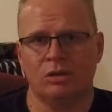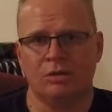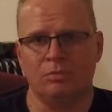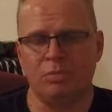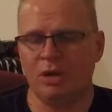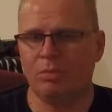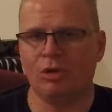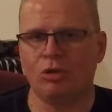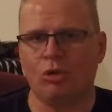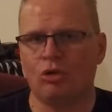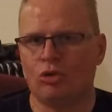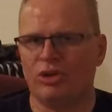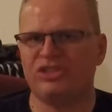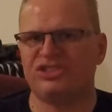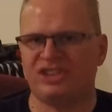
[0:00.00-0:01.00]
Biblical
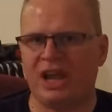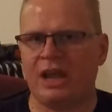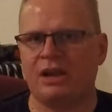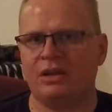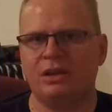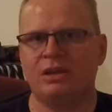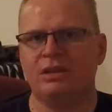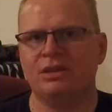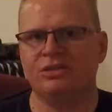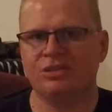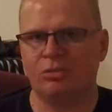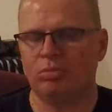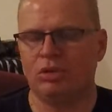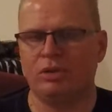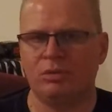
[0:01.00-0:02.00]
Christianity is
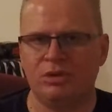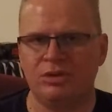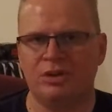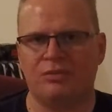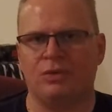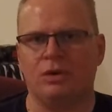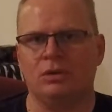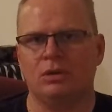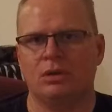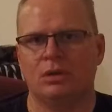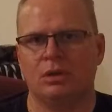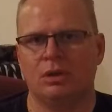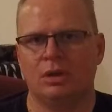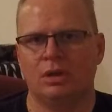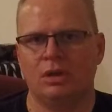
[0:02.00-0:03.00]
completely different.
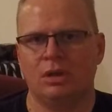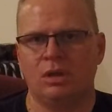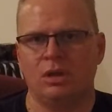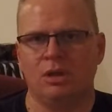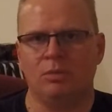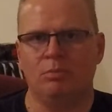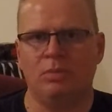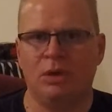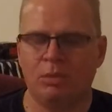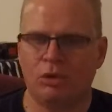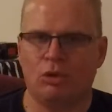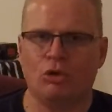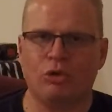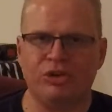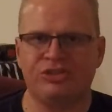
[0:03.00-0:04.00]

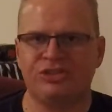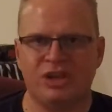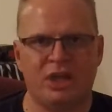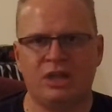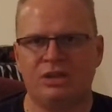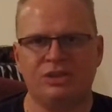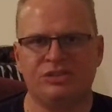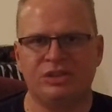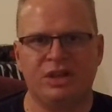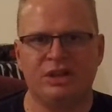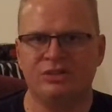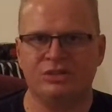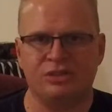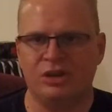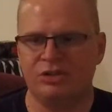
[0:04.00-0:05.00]
Biblical Christianity
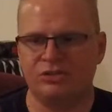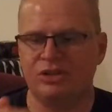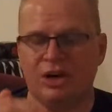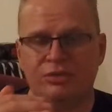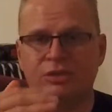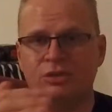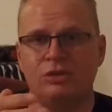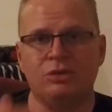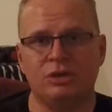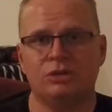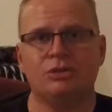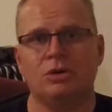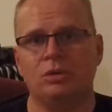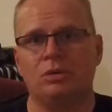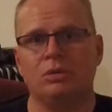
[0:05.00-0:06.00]
says there's nothing you can
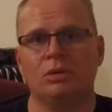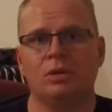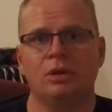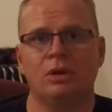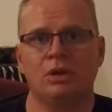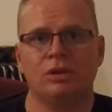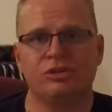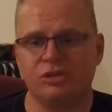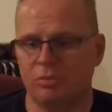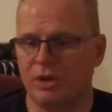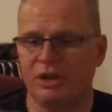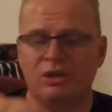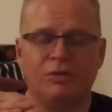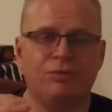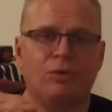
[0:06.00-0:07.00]
do to
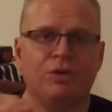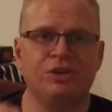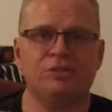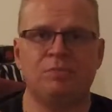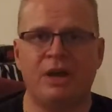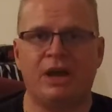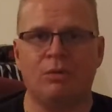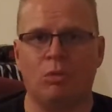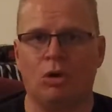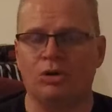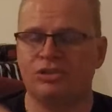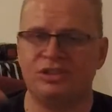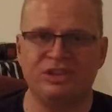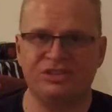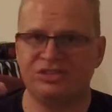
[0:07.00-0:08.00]
make up for these bad
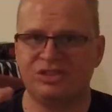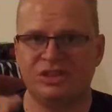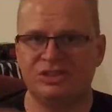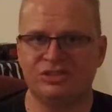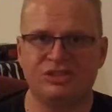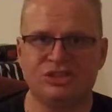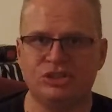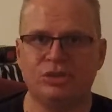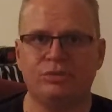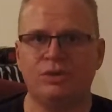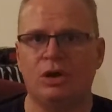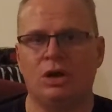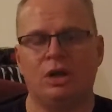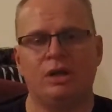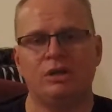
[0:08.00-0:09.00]
works. These sins that you've
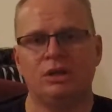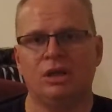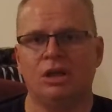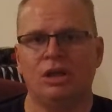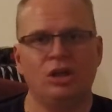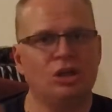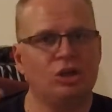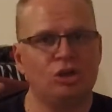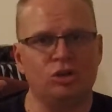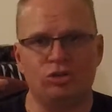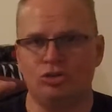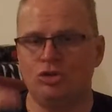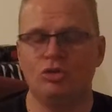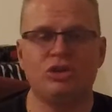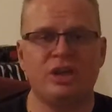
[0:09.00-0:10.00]
done,
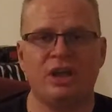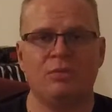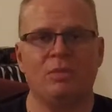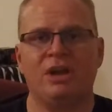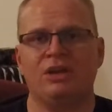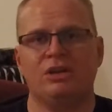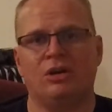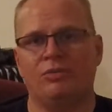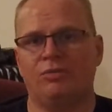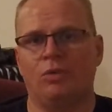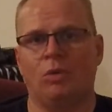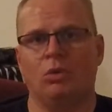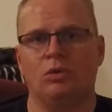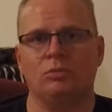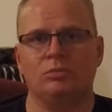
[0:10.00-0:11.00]
you can't make up for
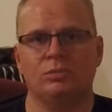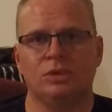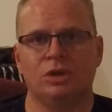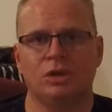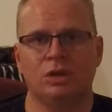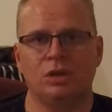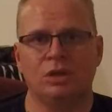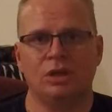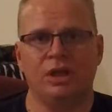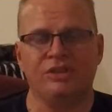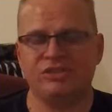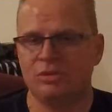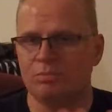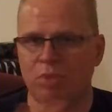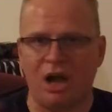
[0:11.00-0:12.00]
them.
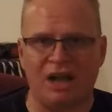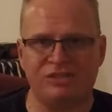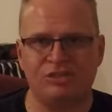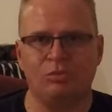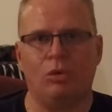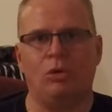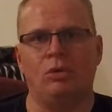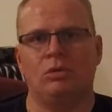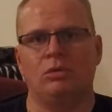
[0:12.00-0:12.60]
It's impossible.